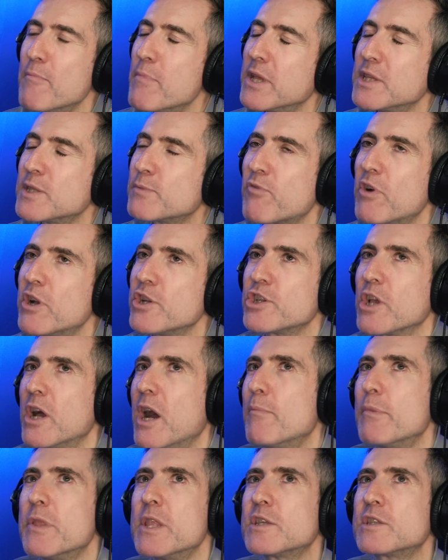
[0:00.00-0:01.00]
Immense pressure.
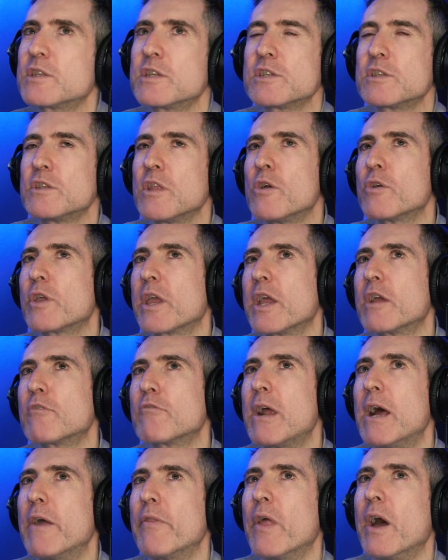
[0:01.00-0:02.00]
I mean, there's just no getting
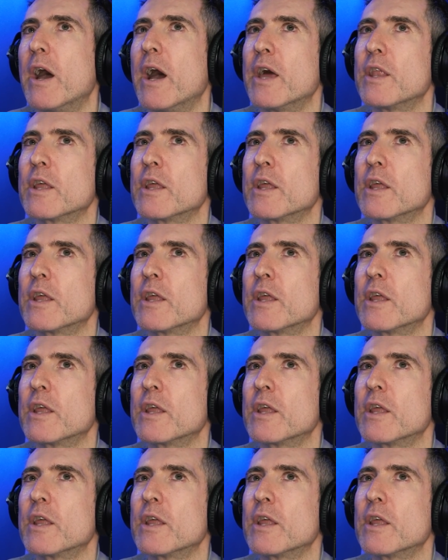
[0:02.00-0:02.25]
around that.